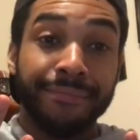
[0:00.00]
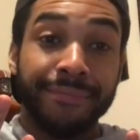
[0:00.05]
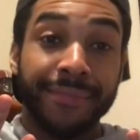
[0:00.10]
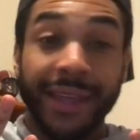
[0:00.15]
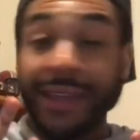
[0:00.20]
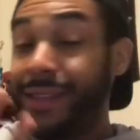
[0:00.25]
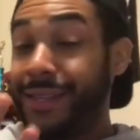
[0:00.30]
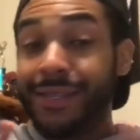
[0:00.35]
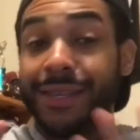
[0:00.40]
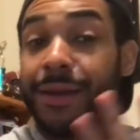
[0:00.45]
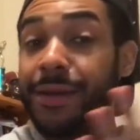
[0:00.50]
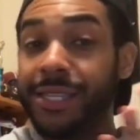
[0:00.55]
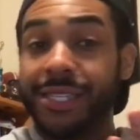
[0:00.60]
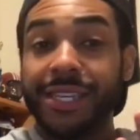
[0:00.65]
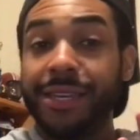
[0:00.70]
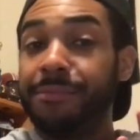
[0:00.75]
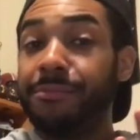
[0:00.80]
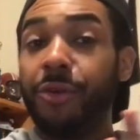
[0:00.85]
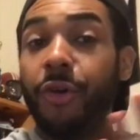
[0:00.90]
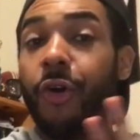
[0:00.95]
Now this is gonna
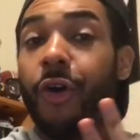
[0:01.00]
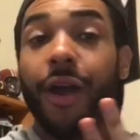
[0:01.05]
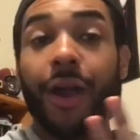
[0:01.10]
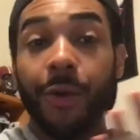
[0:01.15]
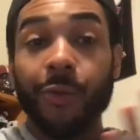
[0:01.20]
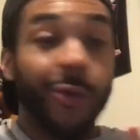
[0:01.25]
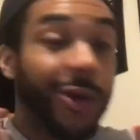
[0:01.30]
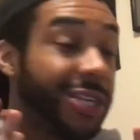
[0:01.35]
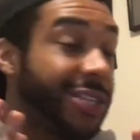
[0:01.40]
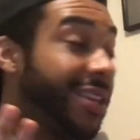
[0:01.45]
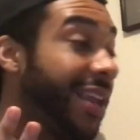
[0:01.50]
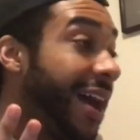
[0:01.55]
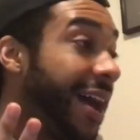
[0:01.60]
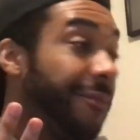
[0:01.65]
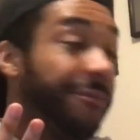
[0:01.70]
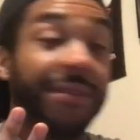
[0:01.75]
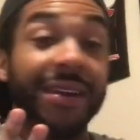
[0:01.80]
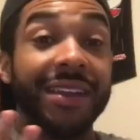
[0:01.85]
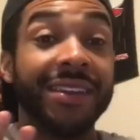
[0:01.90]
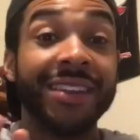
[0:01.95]
seem boring and
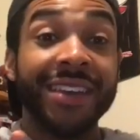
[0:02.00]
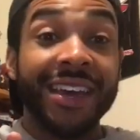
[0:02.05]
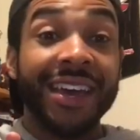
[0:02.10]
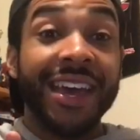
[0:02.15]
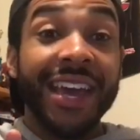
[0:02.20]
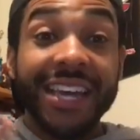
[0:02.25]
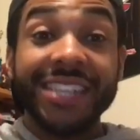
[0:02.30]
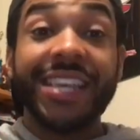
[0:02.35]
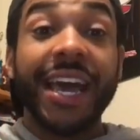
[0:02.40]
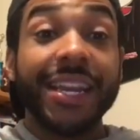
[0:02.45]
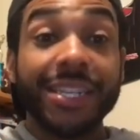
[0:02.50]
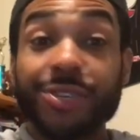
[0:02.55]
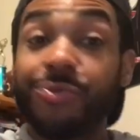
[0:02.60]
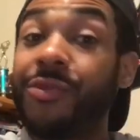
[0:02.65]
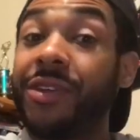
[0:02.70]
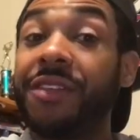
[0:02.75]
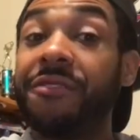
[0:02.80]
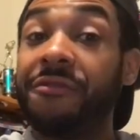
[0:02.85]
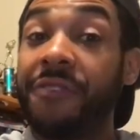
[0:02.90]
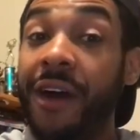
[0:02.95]
whatnot, but it's actually
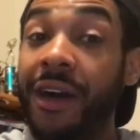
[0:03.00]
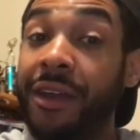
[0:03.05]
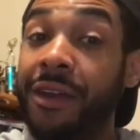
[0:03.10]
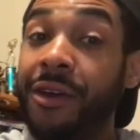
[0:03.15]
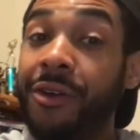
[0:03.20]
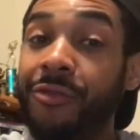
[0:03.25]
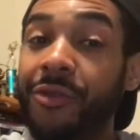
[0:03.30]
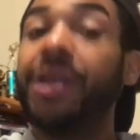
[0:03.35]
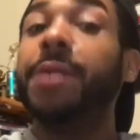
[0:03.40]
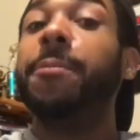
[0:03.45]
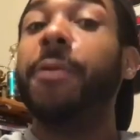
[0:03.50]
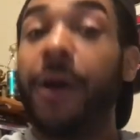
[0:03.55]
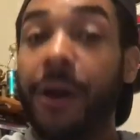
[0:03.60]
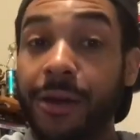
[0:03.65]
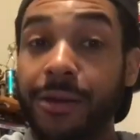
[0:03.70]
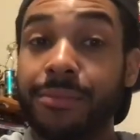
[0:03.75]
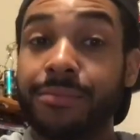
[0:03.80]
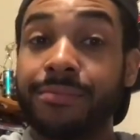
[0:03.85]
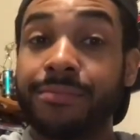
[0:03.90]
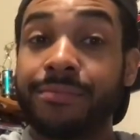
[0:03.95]
really fun. Read a book.